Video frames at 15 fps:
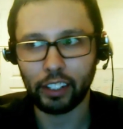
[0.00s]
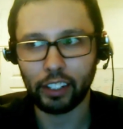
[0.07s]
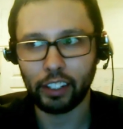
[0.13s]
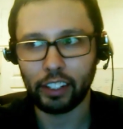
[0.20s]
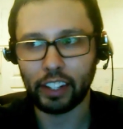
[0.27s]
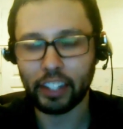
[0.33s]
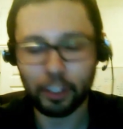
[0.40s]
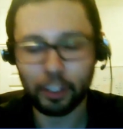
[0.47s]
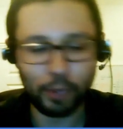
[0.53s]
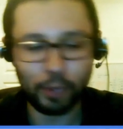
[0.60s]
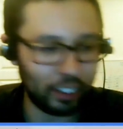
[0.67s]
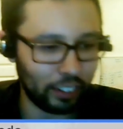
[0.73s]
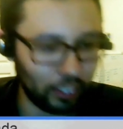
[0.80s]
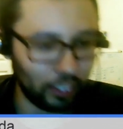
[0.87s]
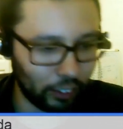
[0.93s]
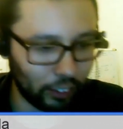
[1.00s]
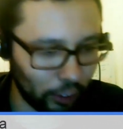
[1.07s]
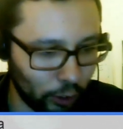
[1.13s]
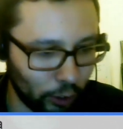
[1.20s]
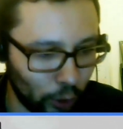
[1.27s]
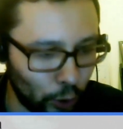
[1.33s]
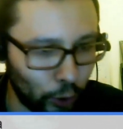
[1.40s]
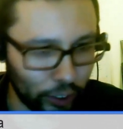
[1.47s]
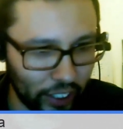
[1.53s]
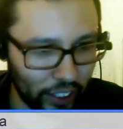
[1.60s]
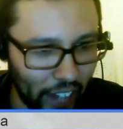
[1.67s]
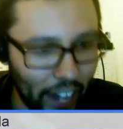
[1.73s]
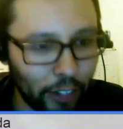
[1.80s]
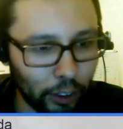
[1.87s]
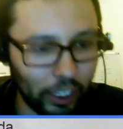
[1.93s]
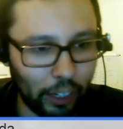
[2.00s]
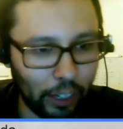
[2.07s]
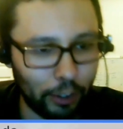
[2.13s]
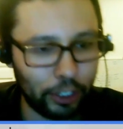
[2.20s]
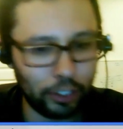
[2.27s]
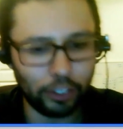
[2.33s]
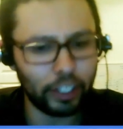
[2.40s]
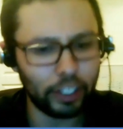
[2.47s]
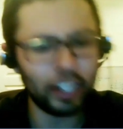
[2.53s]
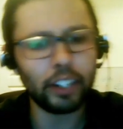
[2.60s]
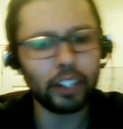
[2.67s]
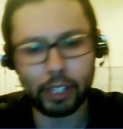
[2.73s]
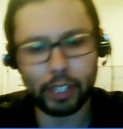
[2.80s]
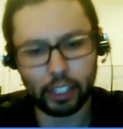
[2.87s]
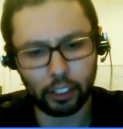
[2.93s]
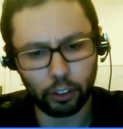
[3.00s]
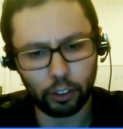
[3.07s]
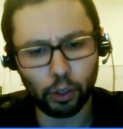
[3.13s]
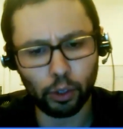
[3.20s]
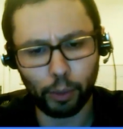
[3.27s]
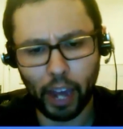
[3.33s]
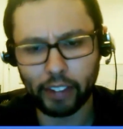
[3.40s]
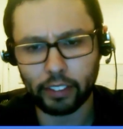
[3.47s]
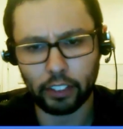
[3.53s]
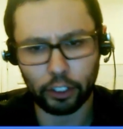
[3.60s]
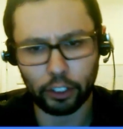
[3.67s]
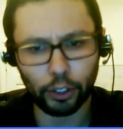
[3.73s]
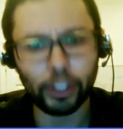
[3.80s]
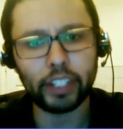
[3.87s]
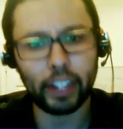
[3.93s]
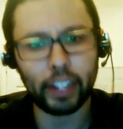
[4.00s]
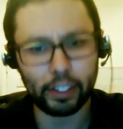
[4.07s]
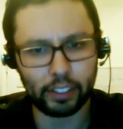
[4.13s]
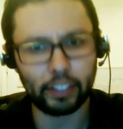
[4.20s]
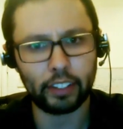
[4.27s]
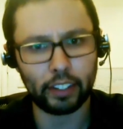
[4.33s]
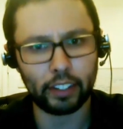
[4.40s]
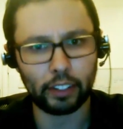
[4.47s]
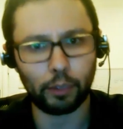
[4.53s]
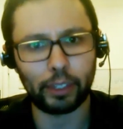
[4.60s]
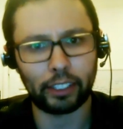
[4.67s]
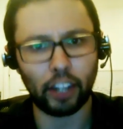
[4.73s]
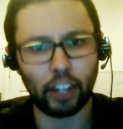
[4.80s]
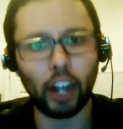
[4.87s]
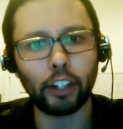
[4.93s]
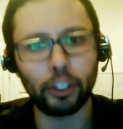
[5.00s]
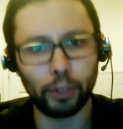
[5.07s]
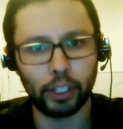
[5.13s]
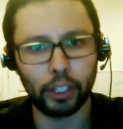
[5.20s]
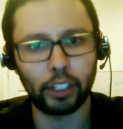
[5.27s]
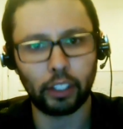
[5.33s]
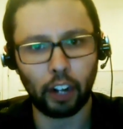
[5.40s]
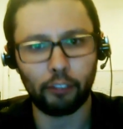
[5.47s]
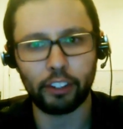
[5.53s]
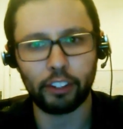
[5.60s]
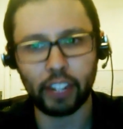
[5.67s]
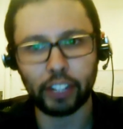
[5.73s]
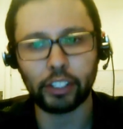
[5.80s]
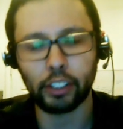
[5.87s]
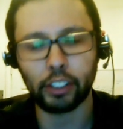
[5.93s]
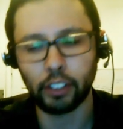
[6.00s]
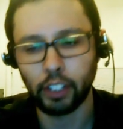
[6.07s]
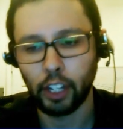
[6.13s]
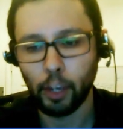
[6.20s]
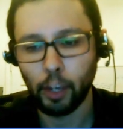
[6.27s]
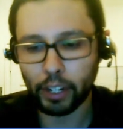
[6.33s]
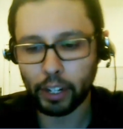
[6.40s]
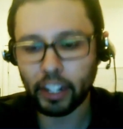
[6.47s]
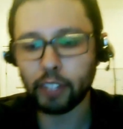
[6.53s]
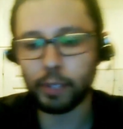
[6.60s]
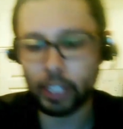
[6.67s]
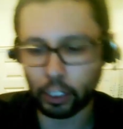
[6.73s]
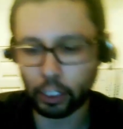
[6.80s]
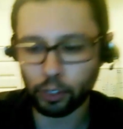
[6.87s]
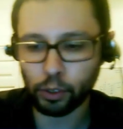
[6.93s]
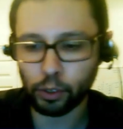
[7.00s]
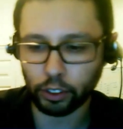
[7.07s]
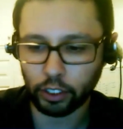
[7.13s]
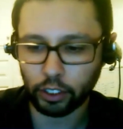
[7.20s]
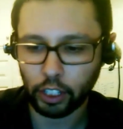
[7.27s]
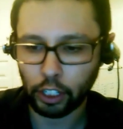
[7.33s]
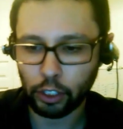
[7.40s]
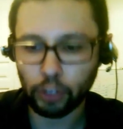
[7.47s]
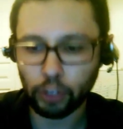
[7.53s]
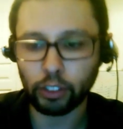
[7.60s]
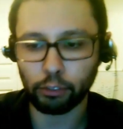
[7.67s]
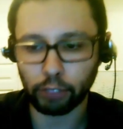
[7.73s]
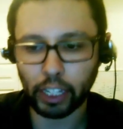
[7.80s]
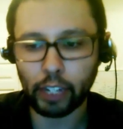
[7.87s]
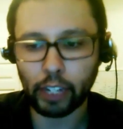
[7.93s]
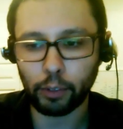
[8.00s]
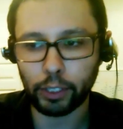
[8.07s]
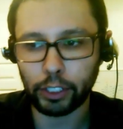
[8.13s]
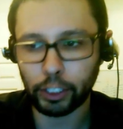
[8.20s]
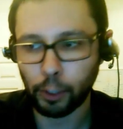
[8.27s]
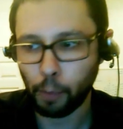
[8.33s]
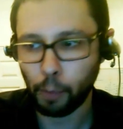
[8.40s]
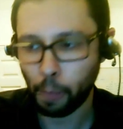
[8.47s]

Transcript: That doesn't mean that Google's a natural language user, and it doesn't mean that Google passes the Turing test in the sense that we can talk to it in a conversation, but it does mean that Google's use of language